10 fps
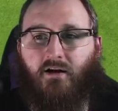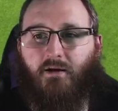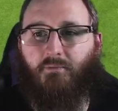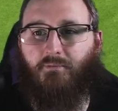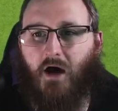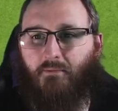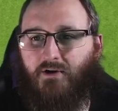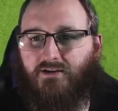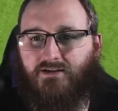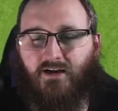I'm I'm
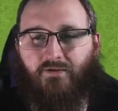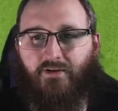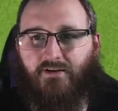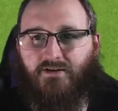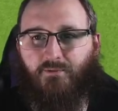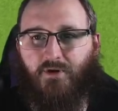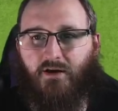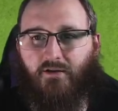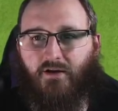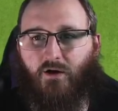concerned that this could be
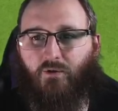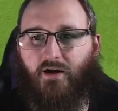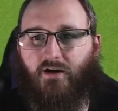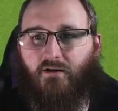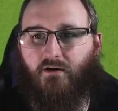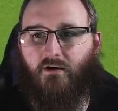another goal here.